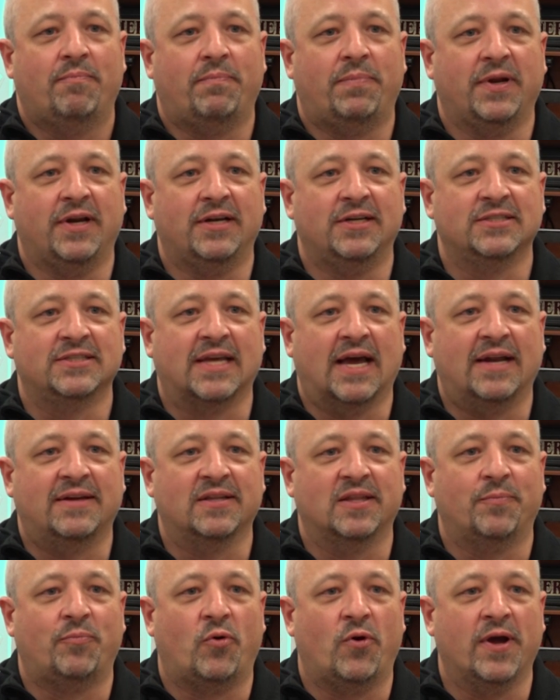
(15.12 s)
But it just got
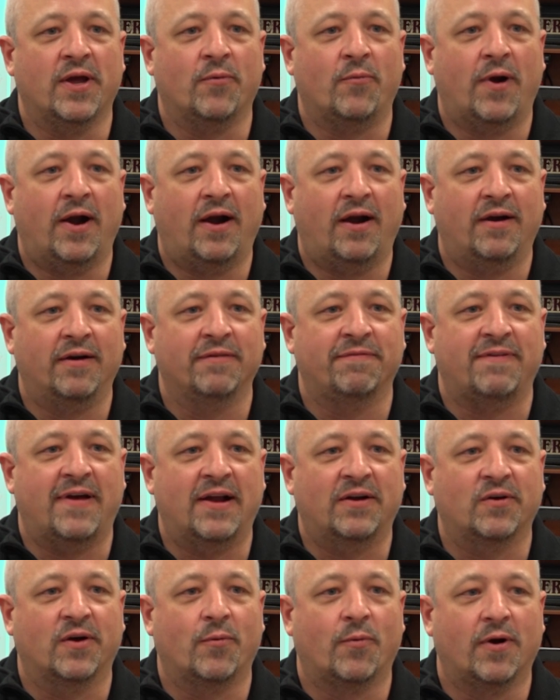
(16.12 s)
to the point where
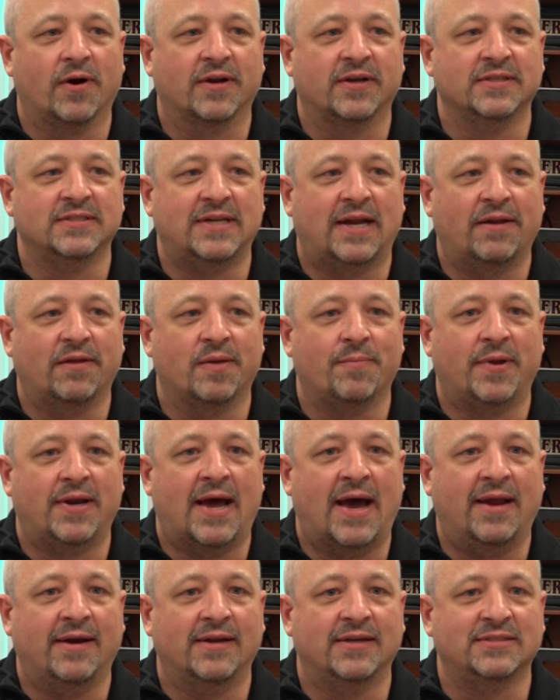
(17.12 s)
factory work is not only
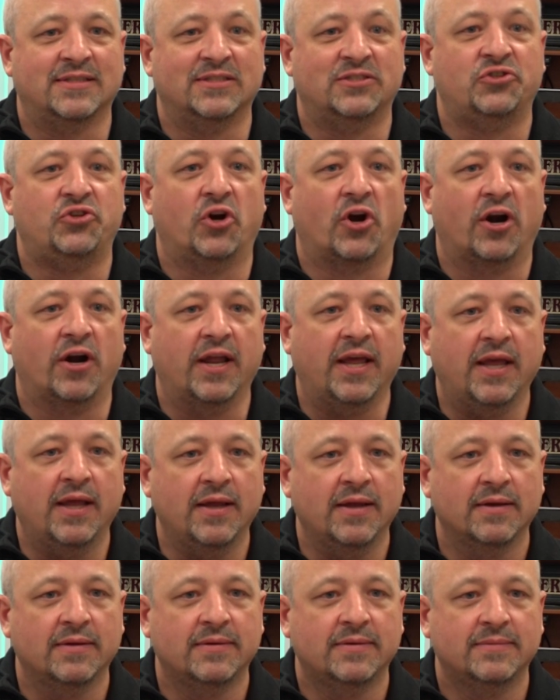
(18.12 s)
monotonous, it's dirty.
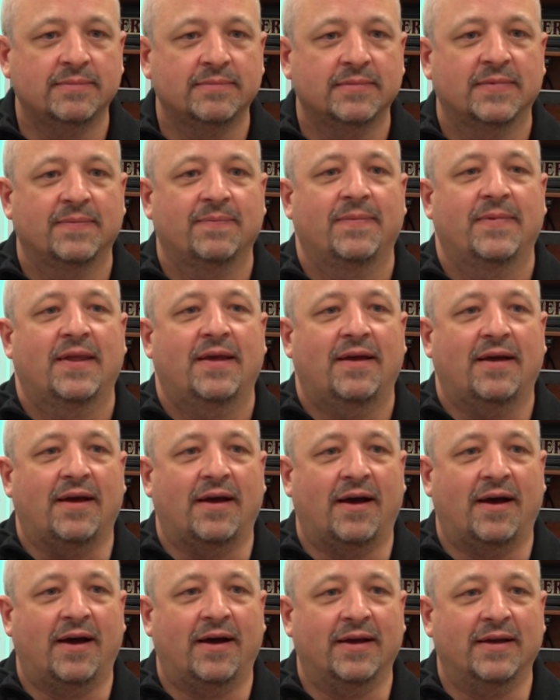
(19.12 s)

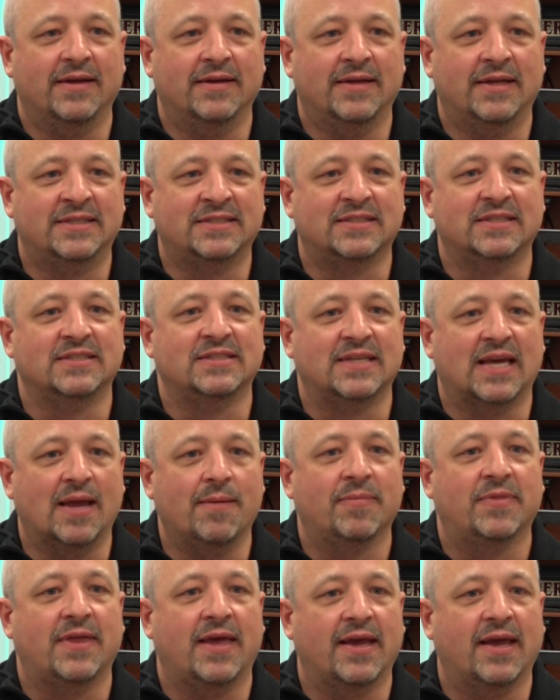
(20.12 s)
It's the
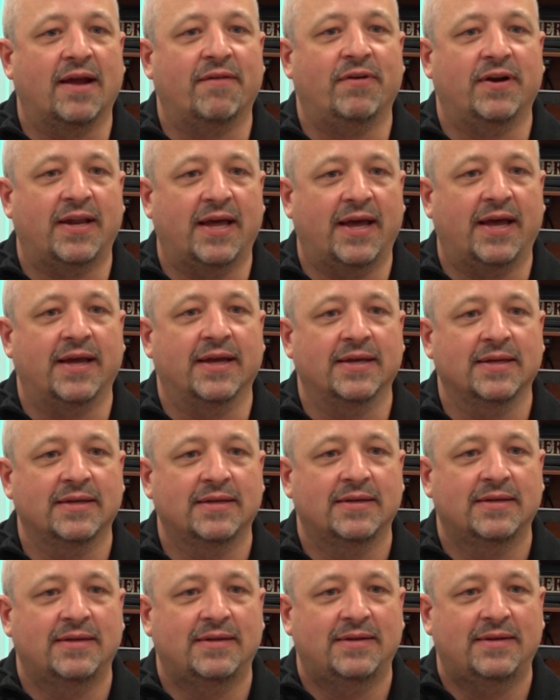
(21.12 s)
same thing every day.
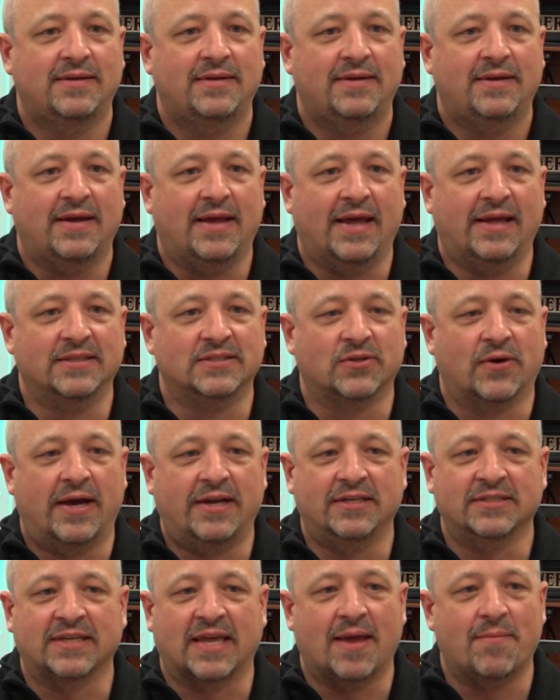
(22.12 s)
And so I
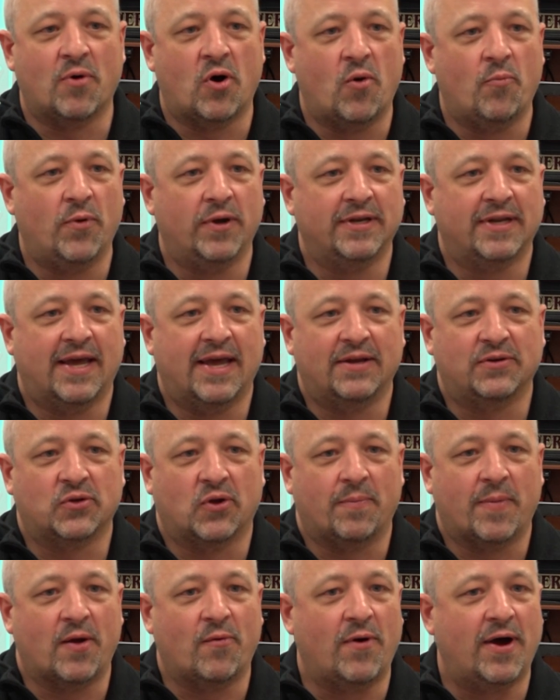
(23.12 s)
just came home one day and
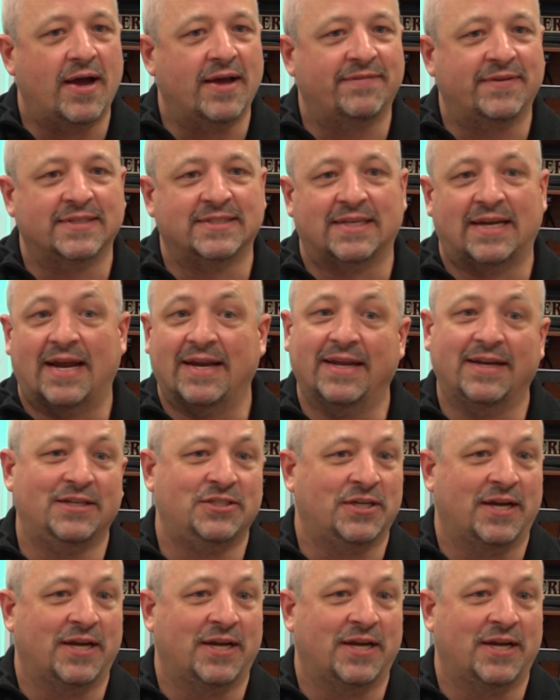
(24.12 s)
told my wife, I said, I need to